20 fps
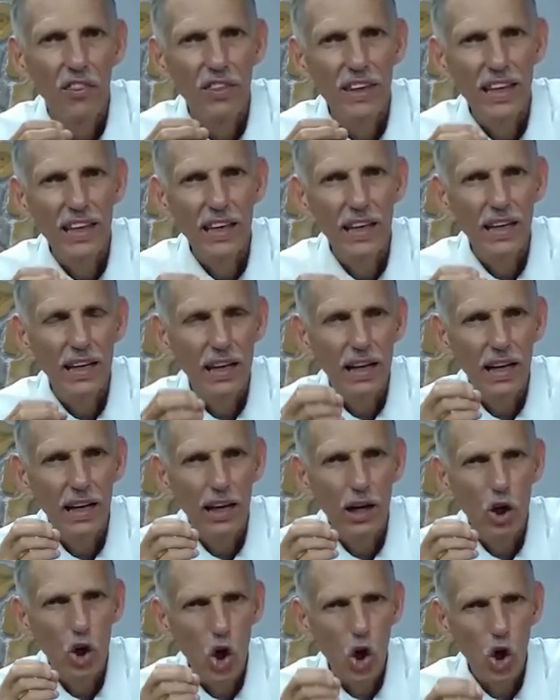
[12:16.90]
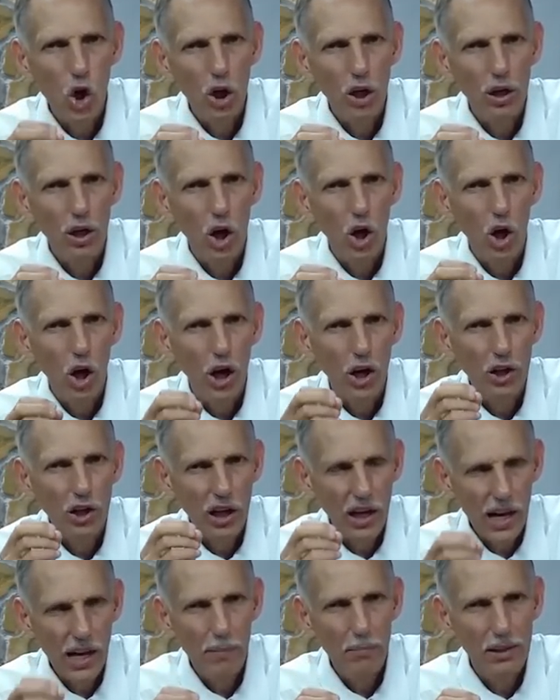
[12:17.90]
The law on
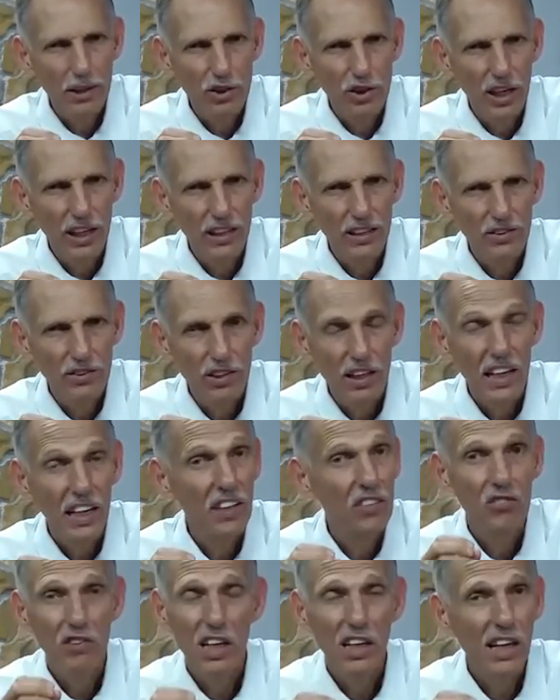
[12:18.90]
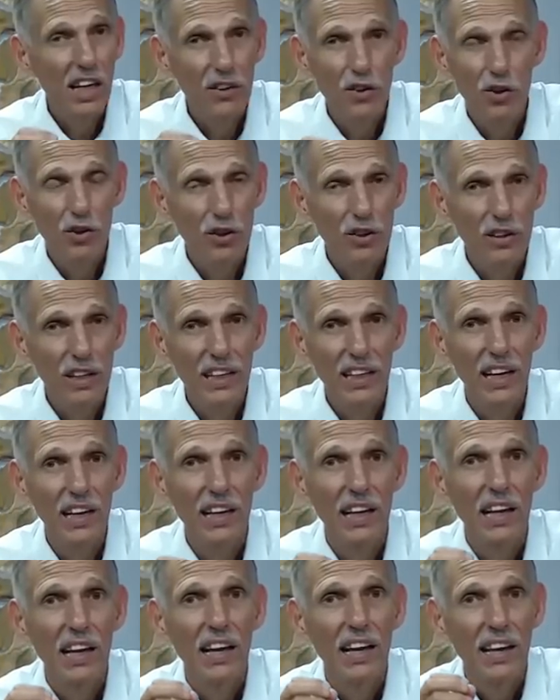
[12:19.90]
climate change is none other than
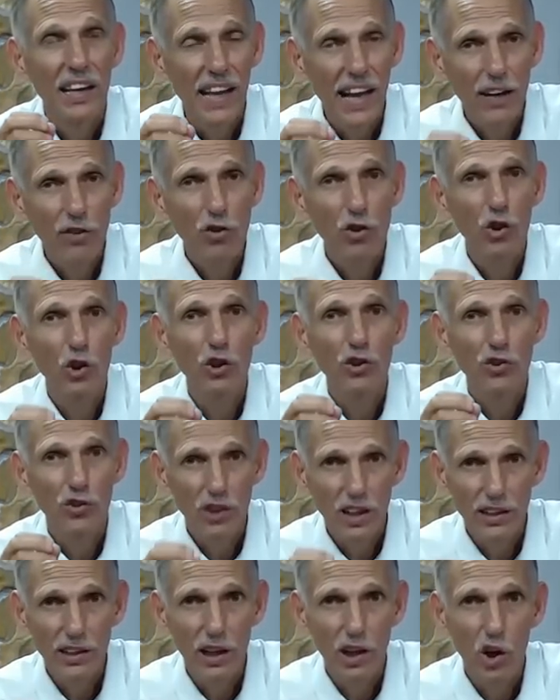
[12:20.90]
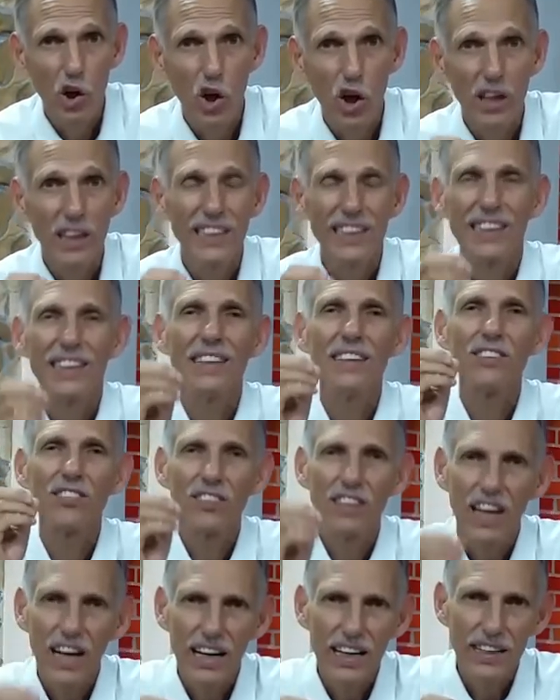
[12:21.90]
a national Sunday law
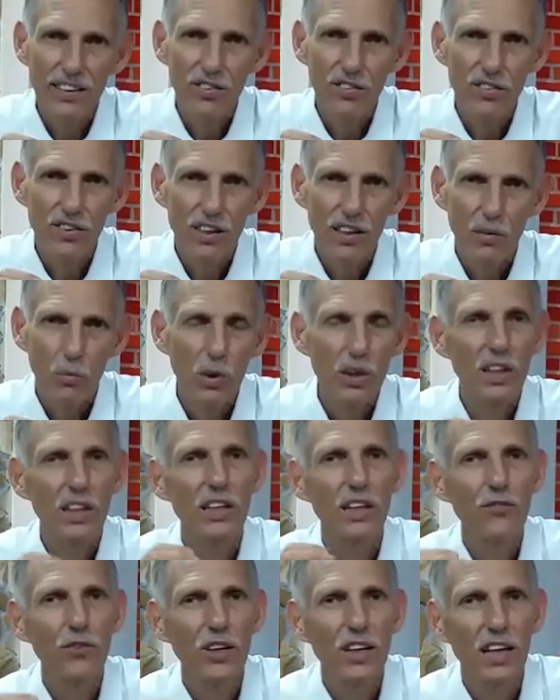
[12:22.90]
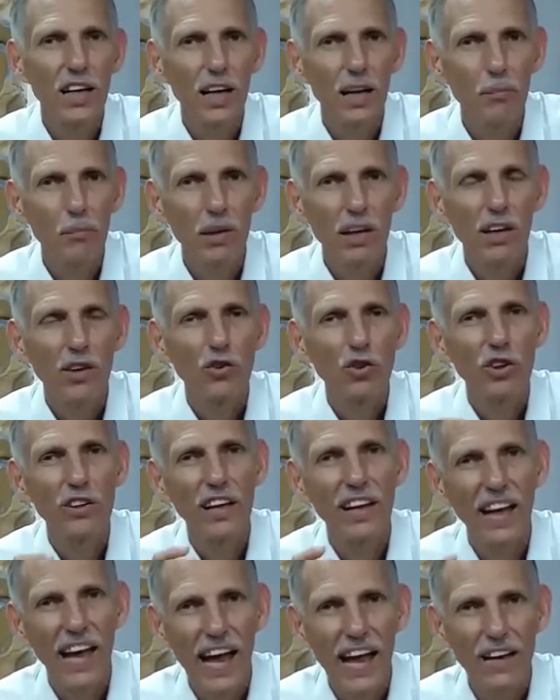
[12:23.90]
disguised with a different name so
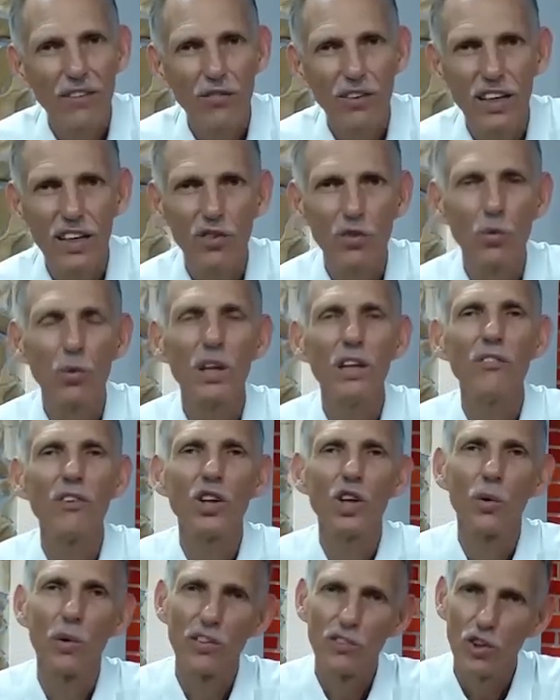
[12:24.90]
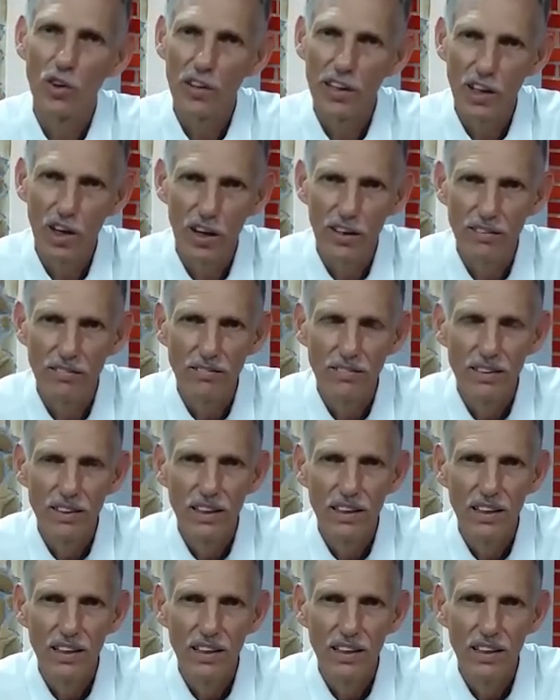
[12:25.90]
that Adventists won't even know what's going on.